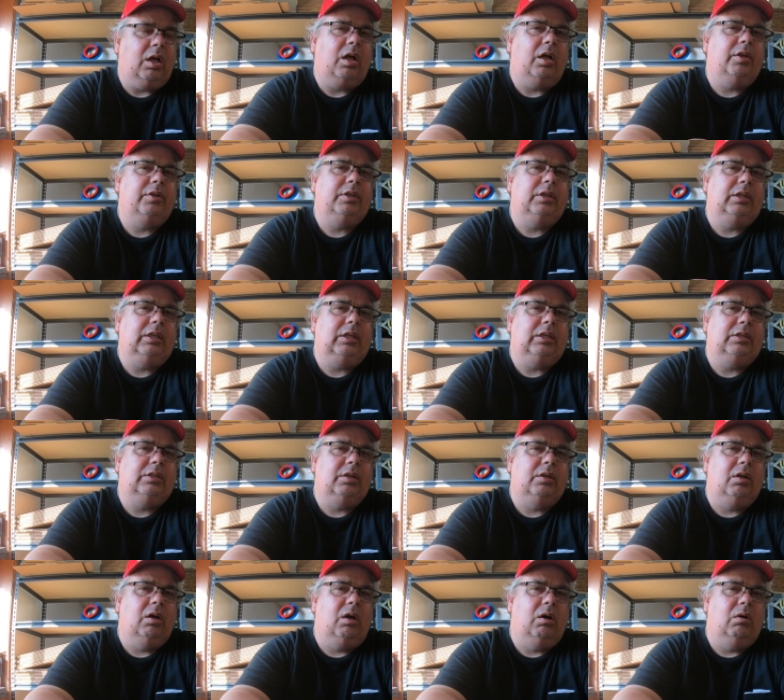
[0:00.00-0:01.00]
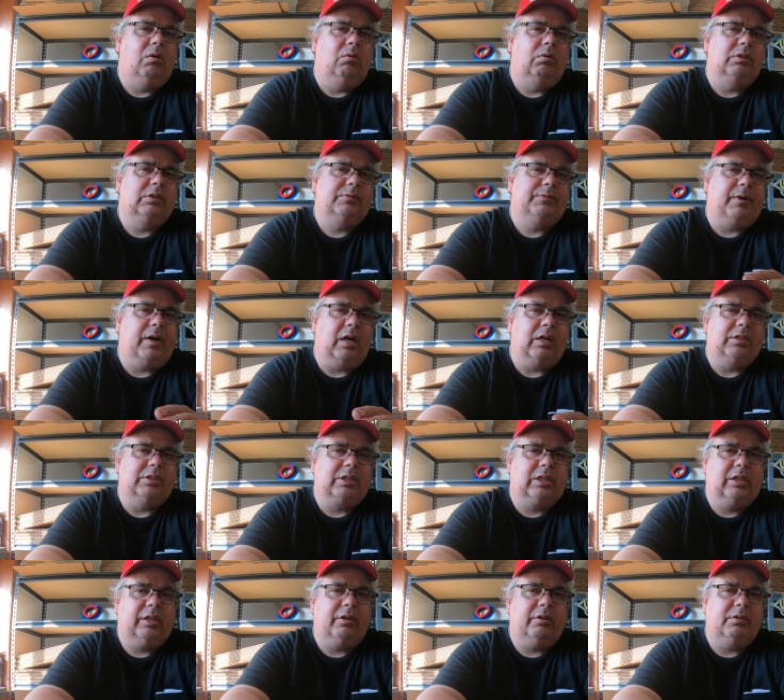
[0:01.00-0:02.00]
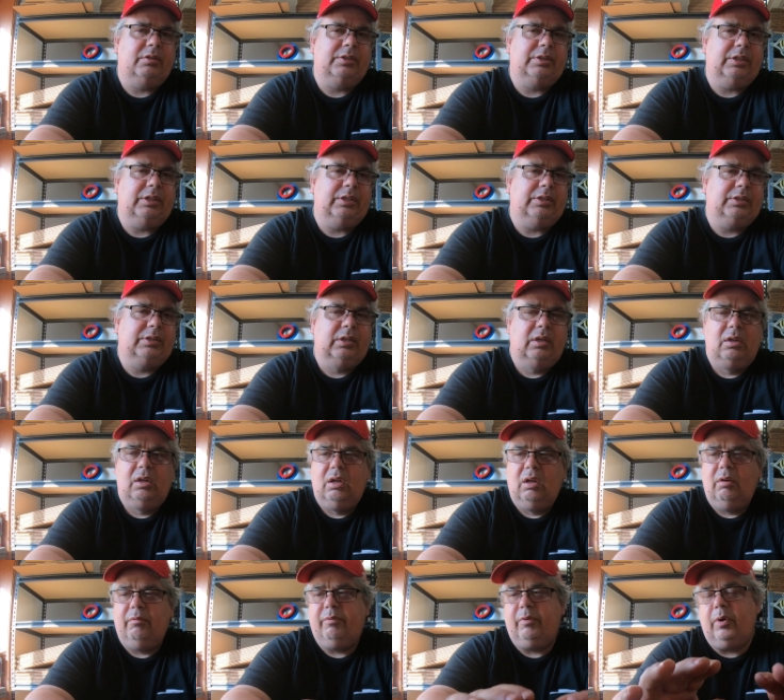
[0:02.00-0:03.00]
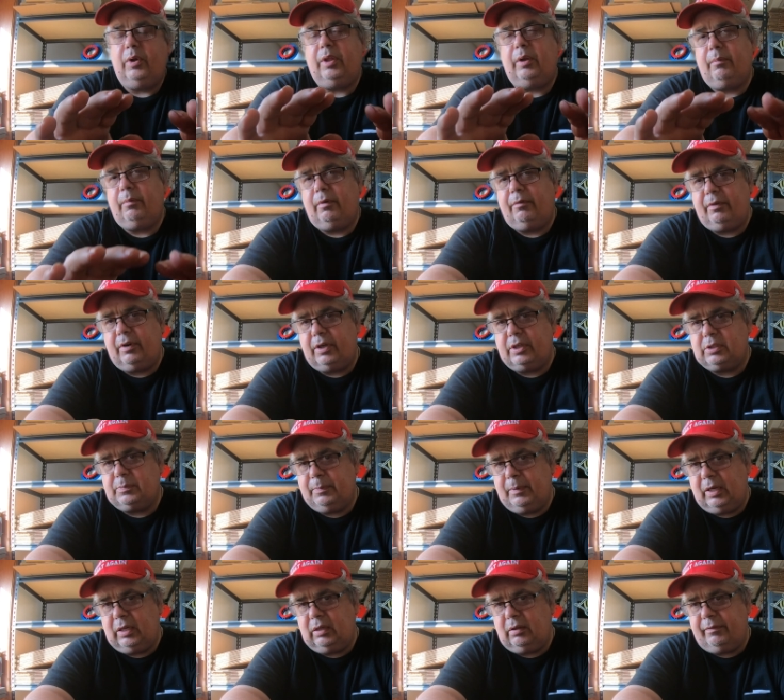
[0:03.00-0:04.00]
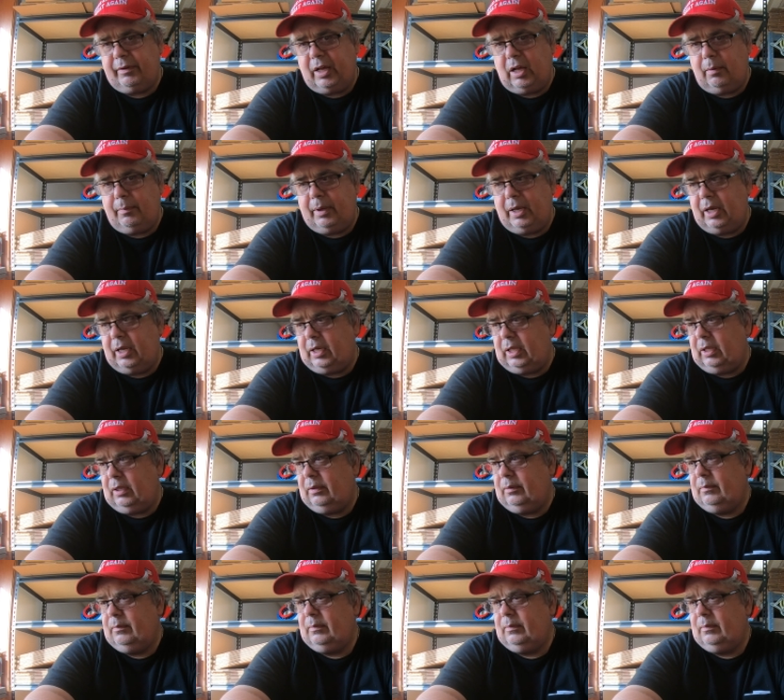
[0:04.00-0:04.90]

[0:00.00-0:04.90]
all you need to know as far as clearances for the reverse manual valve body.